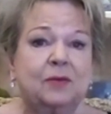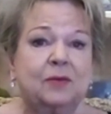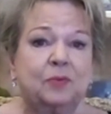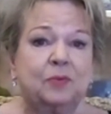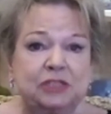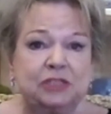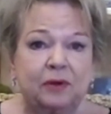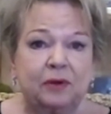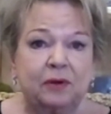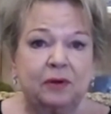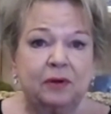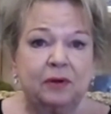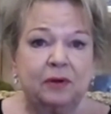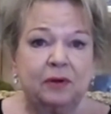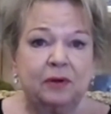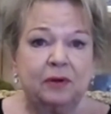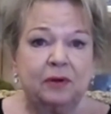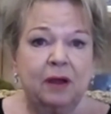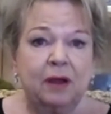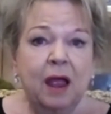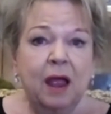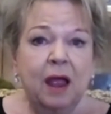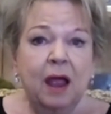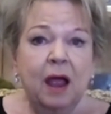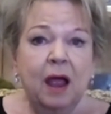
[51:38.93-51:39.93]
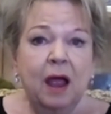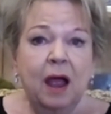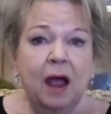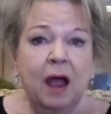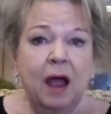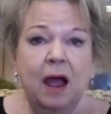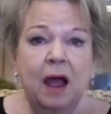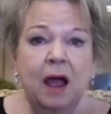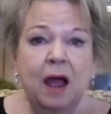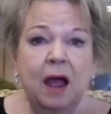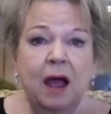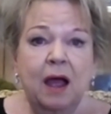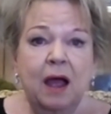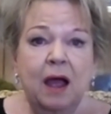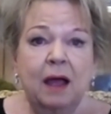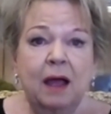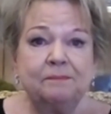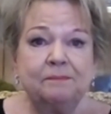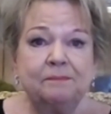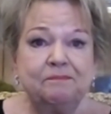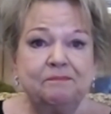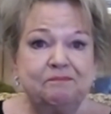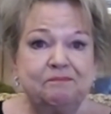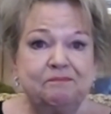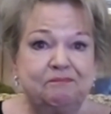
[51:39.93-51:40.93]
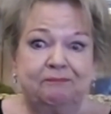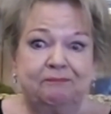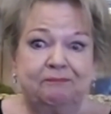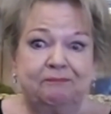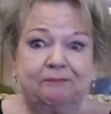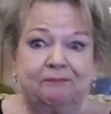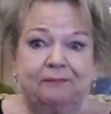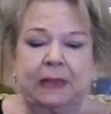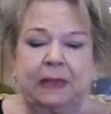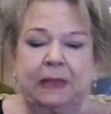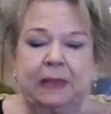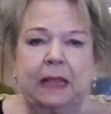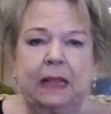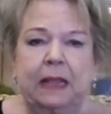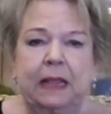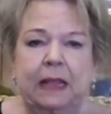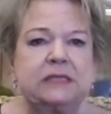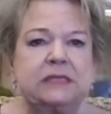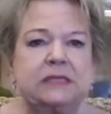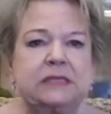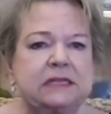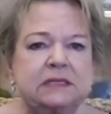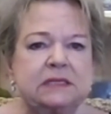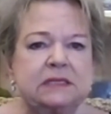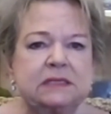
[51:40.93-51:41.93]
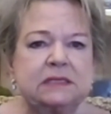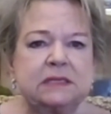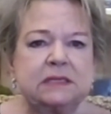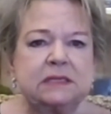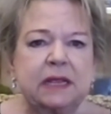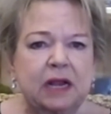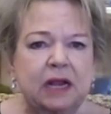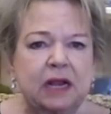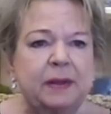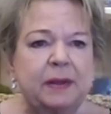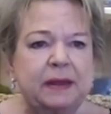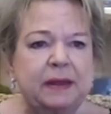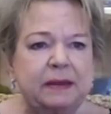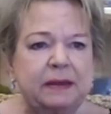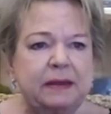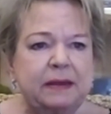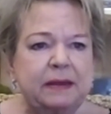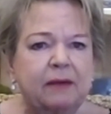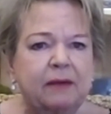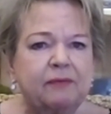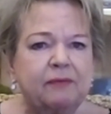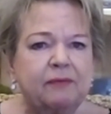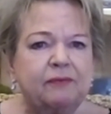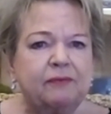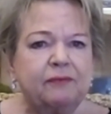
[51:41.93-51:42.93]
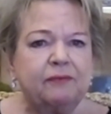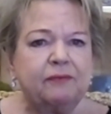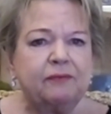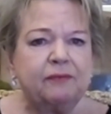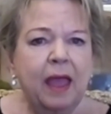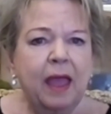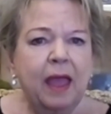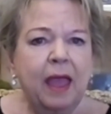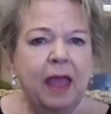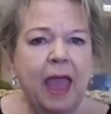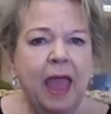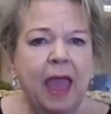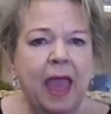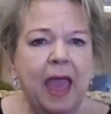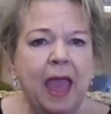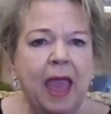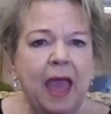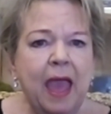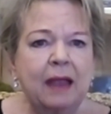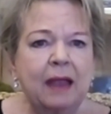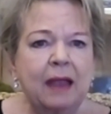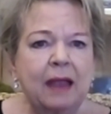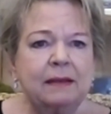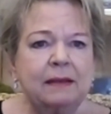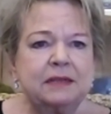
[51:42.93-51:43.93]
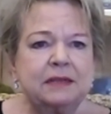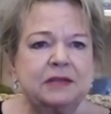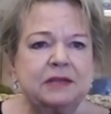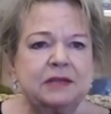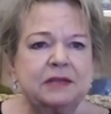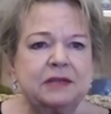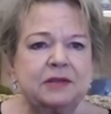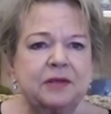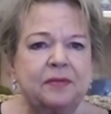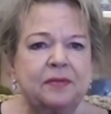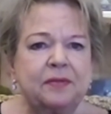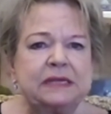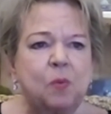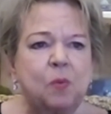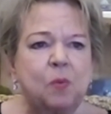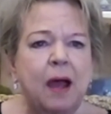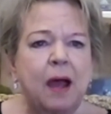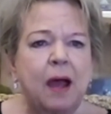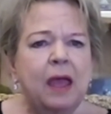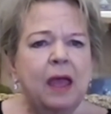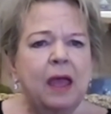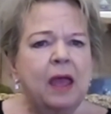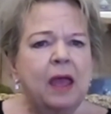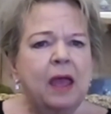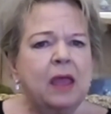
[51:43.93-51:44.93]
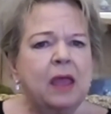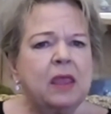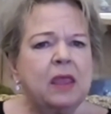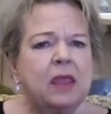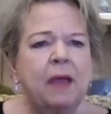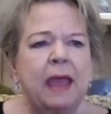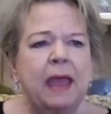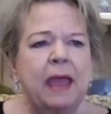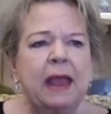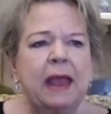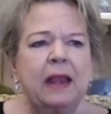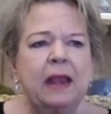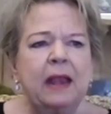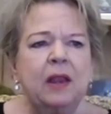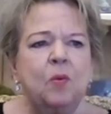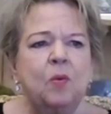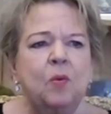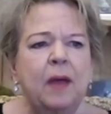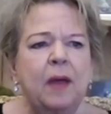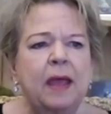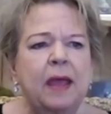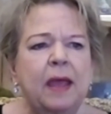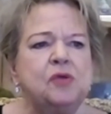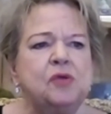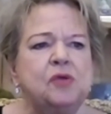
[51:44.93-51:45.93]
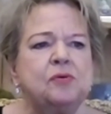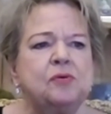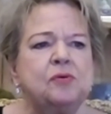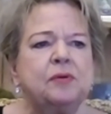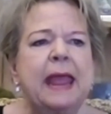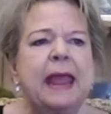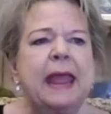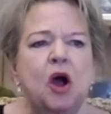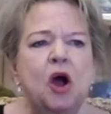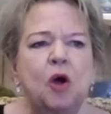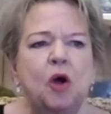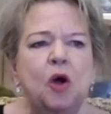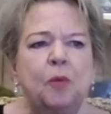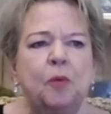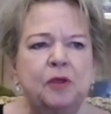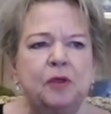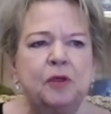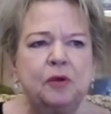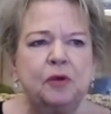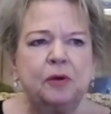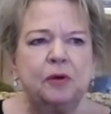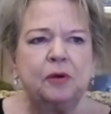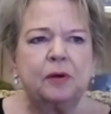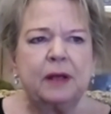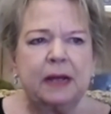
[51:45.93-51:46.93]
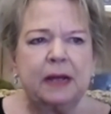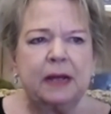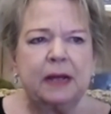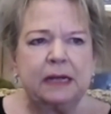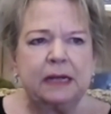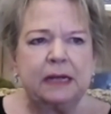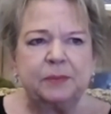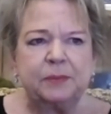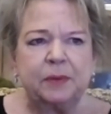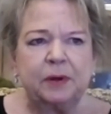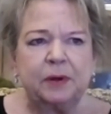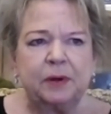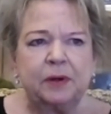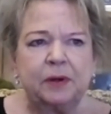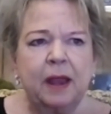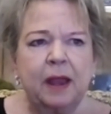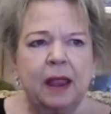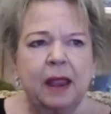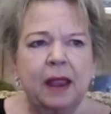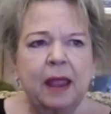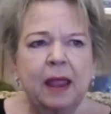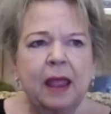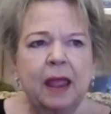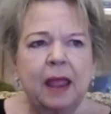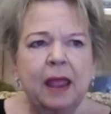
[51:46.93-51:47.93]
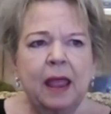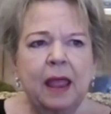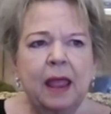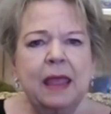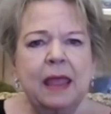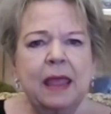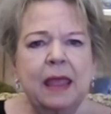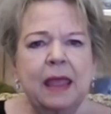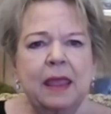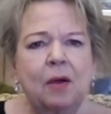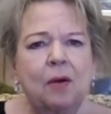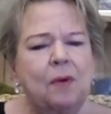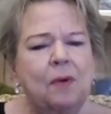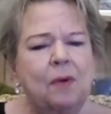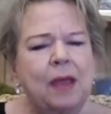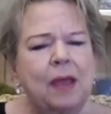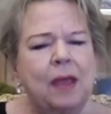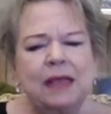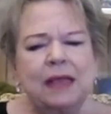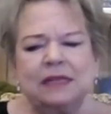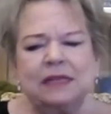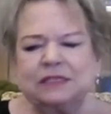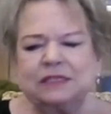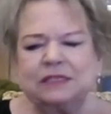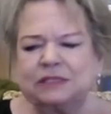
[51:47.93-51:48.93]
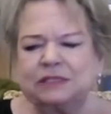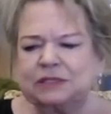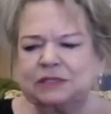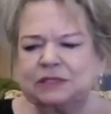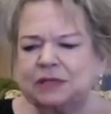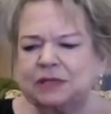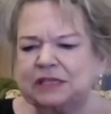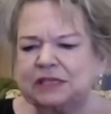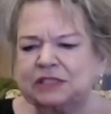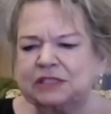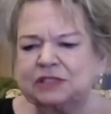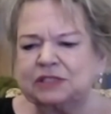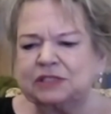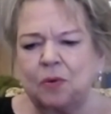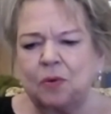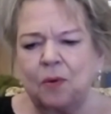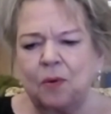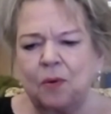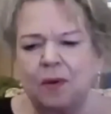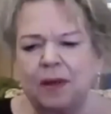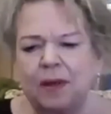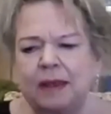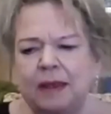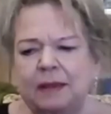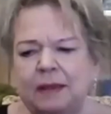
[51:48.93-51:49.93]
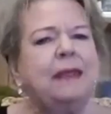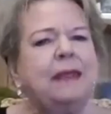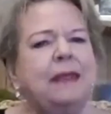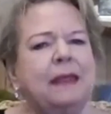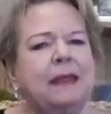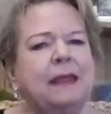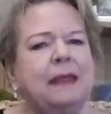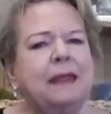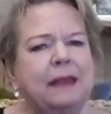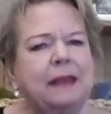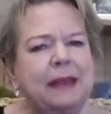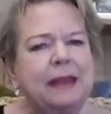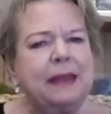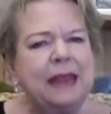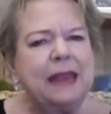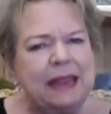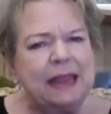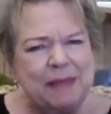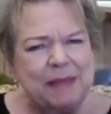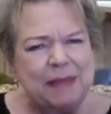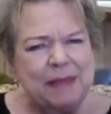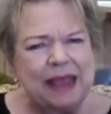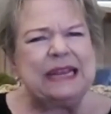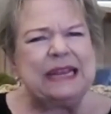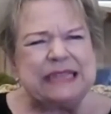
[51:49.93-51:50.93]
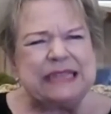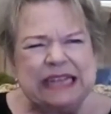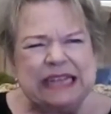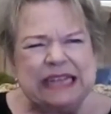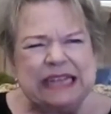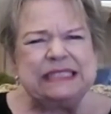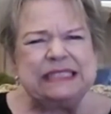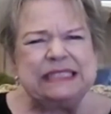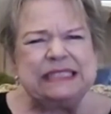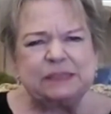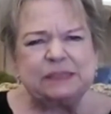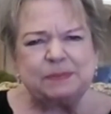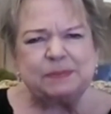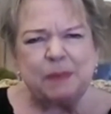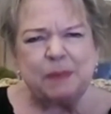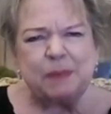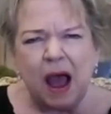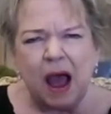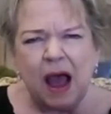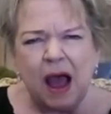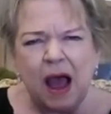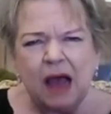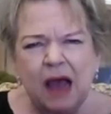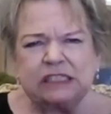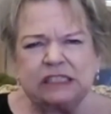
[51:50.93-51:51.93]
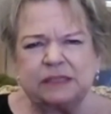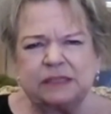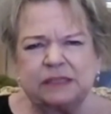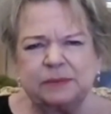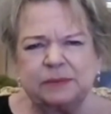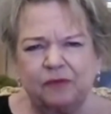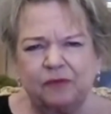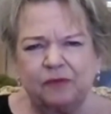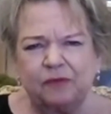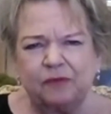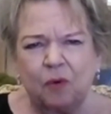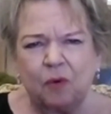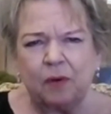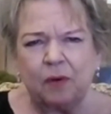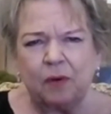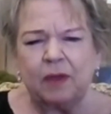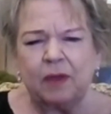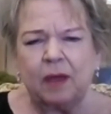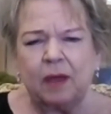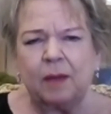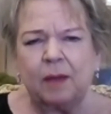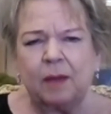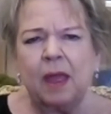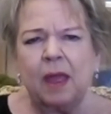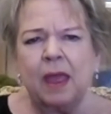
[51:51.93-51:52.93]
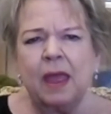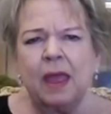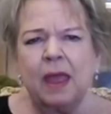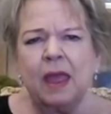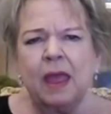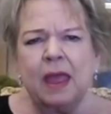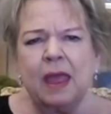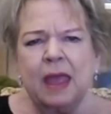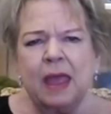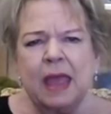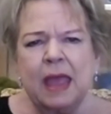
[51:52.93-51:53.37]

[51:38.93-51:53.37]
it's going to be tough. And so this is why, any way you can help your customer, is going to make it as easy as possible for them is going to be the key today.